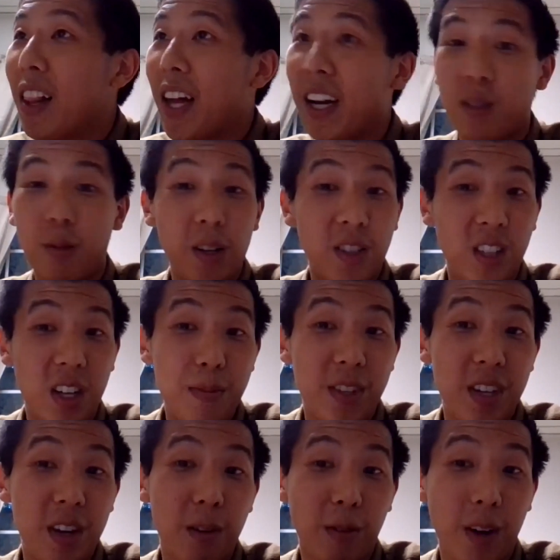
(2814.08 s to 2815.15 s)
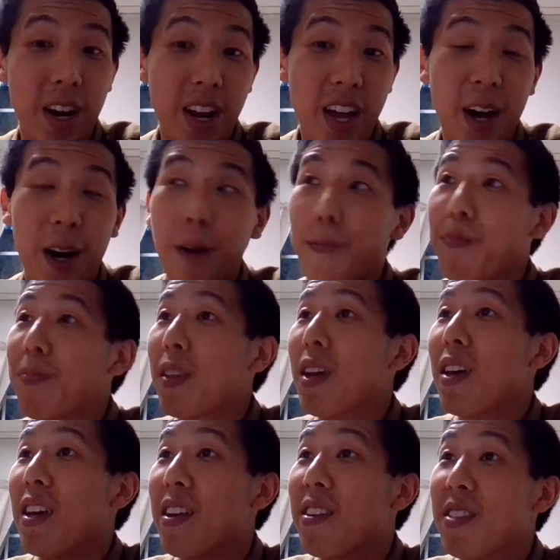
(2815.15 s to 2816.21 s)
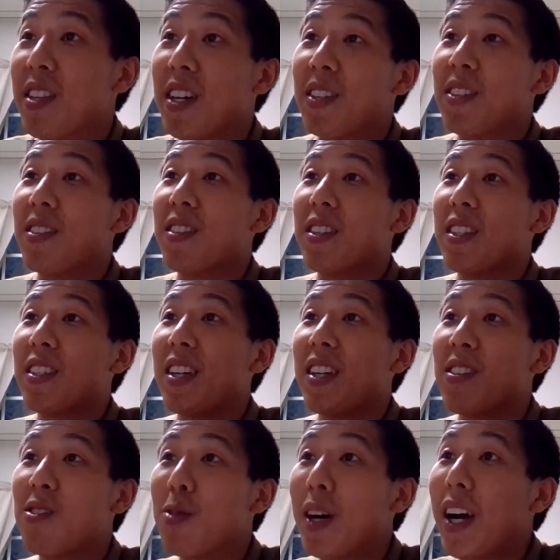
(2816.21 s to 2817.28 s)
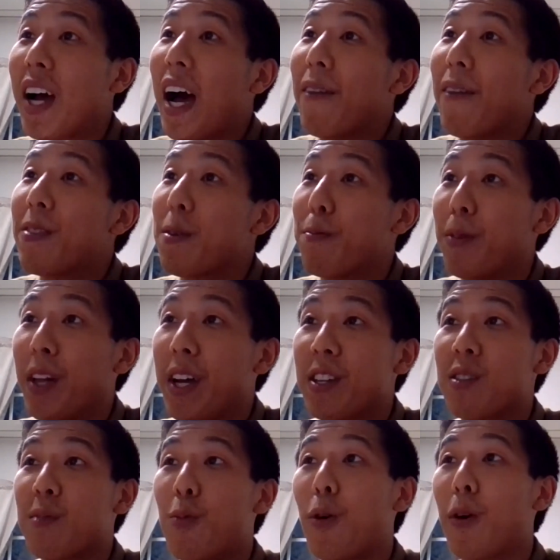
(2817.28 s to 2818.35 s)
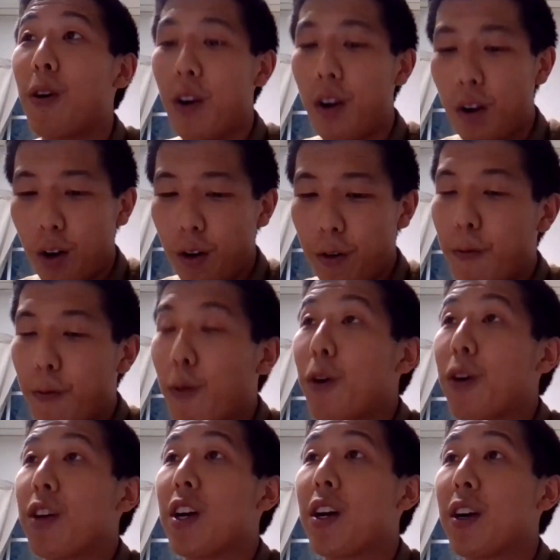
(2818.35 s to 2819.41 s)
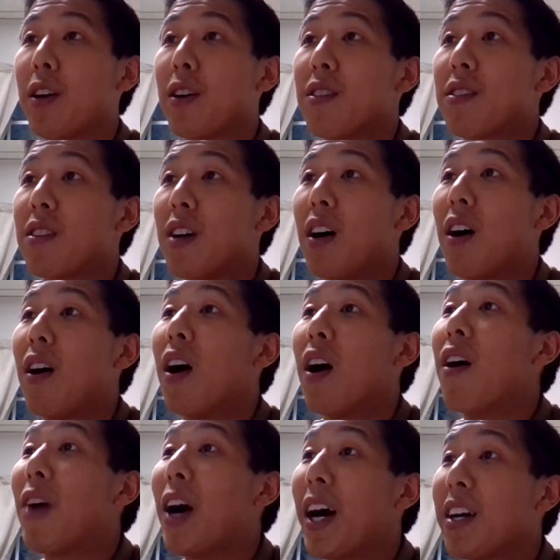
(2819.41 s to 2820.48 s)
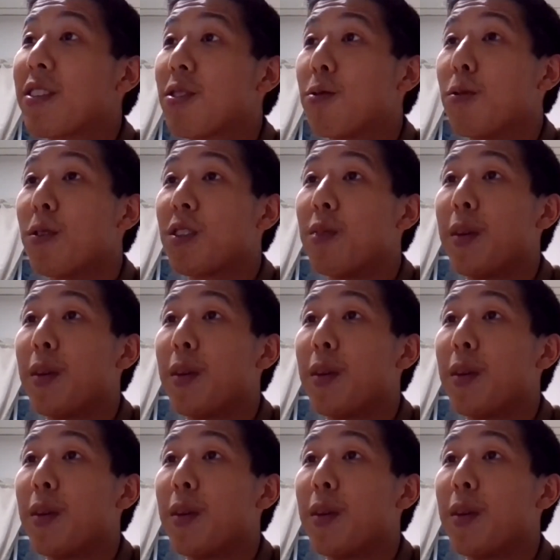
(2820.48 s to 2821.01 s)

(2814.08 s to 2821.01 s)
last question I'm seeing right now is this. It says, do I have to play a sport all 4 years of high school